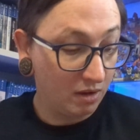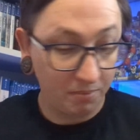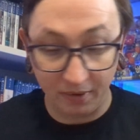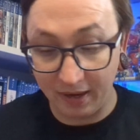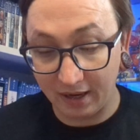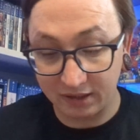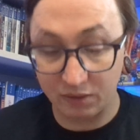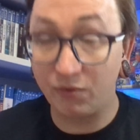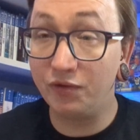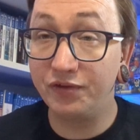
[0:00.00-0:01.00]
But yeah,
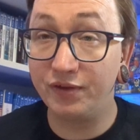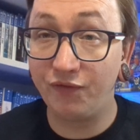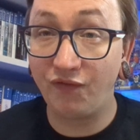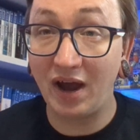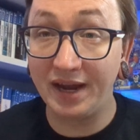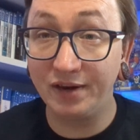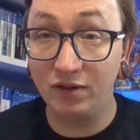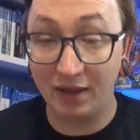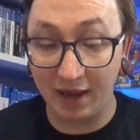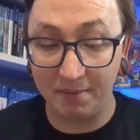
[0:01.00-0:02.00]
so we're on to the
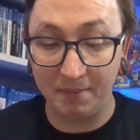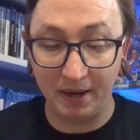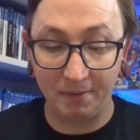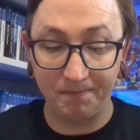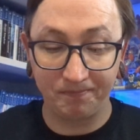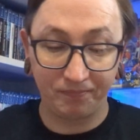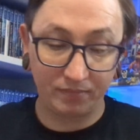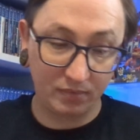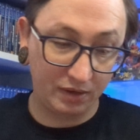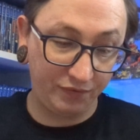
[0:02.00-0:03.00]
final game now
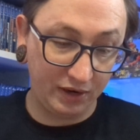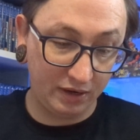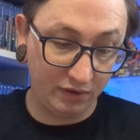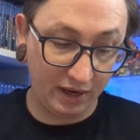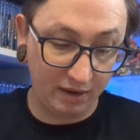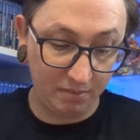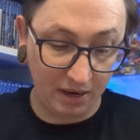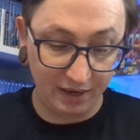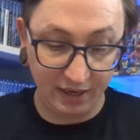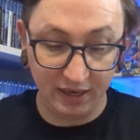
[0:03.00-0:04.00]
final game,
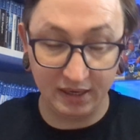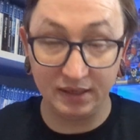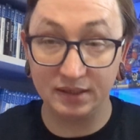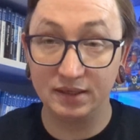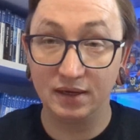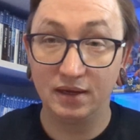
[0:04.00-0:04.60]
and it is